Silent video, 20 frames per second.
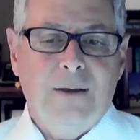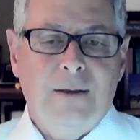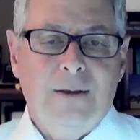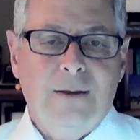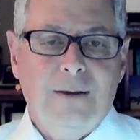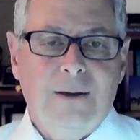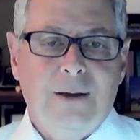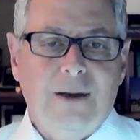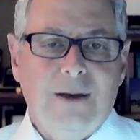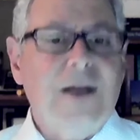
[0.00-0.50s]

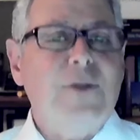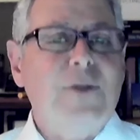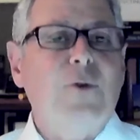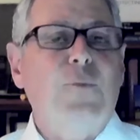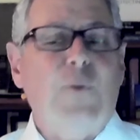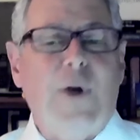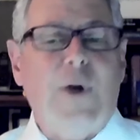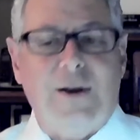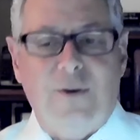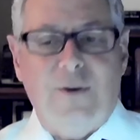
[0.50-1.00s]
Another
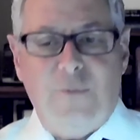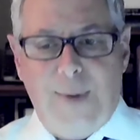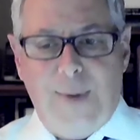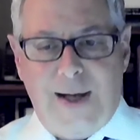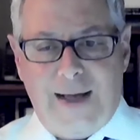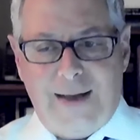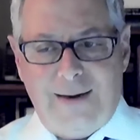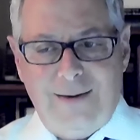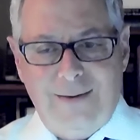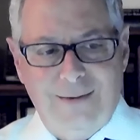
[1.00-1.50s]
friend of
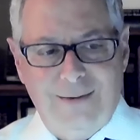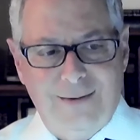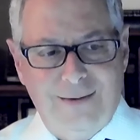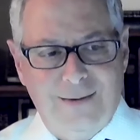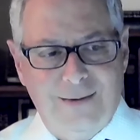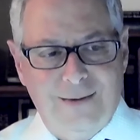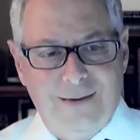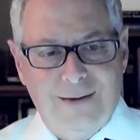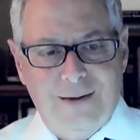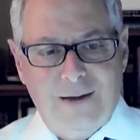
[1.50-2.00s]
mine,
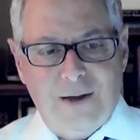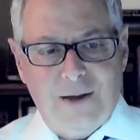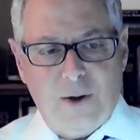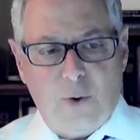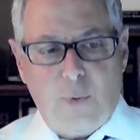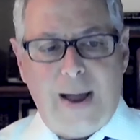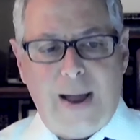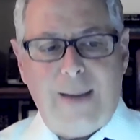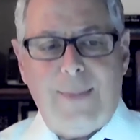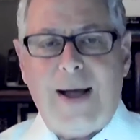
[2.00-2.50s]
a
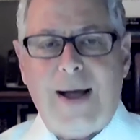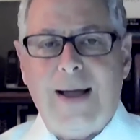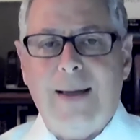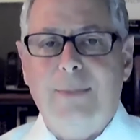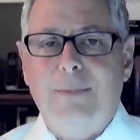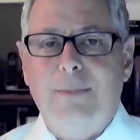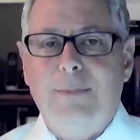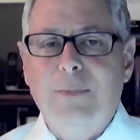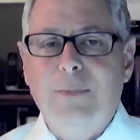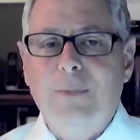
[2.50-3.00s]
rabbi,
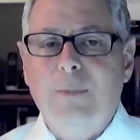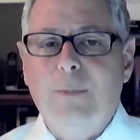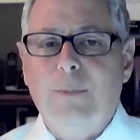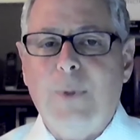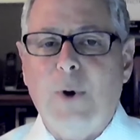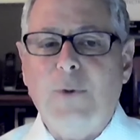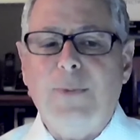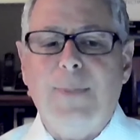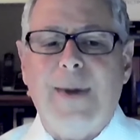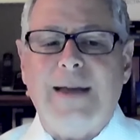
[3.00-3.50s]

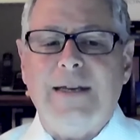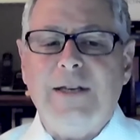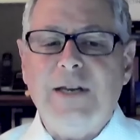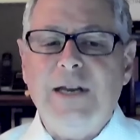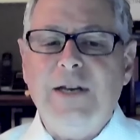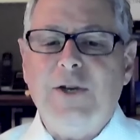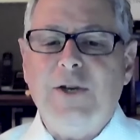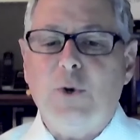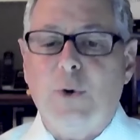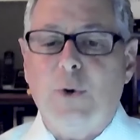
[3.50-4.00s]
both my
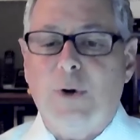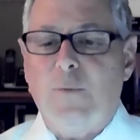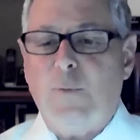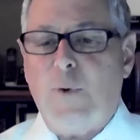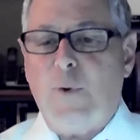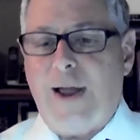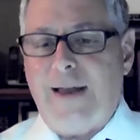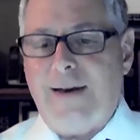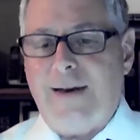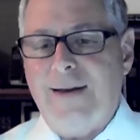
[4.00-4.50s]
teacher and
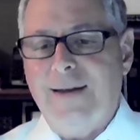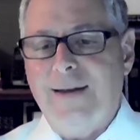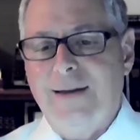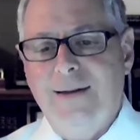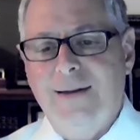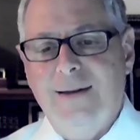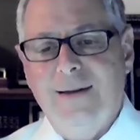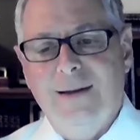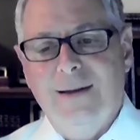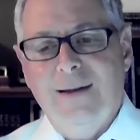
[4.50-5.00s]
friend,
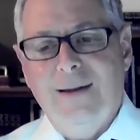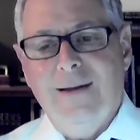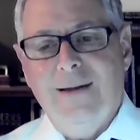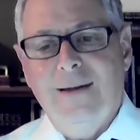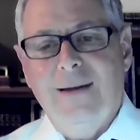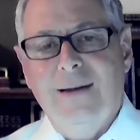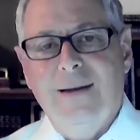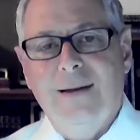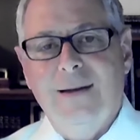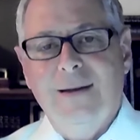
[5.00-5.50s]

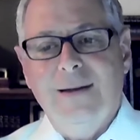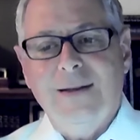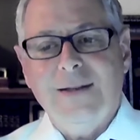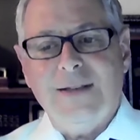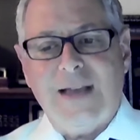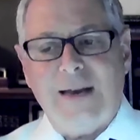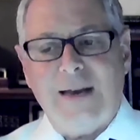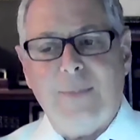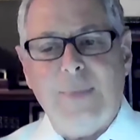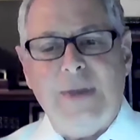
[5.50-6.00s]

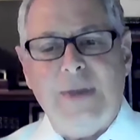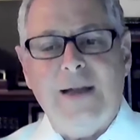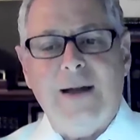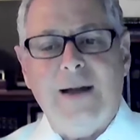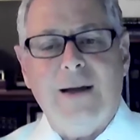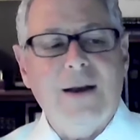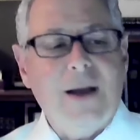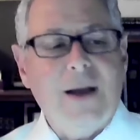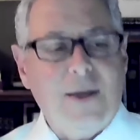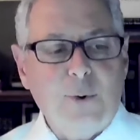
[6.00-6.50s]
sent me
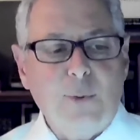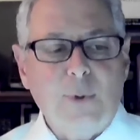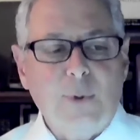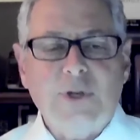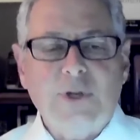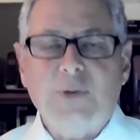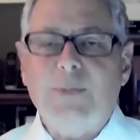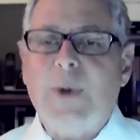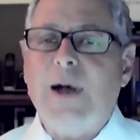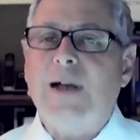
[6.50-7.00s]
another
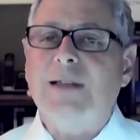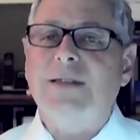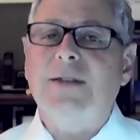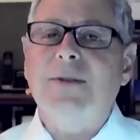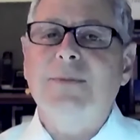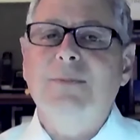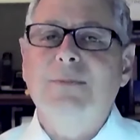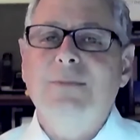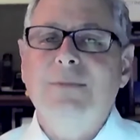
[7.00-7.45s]
response.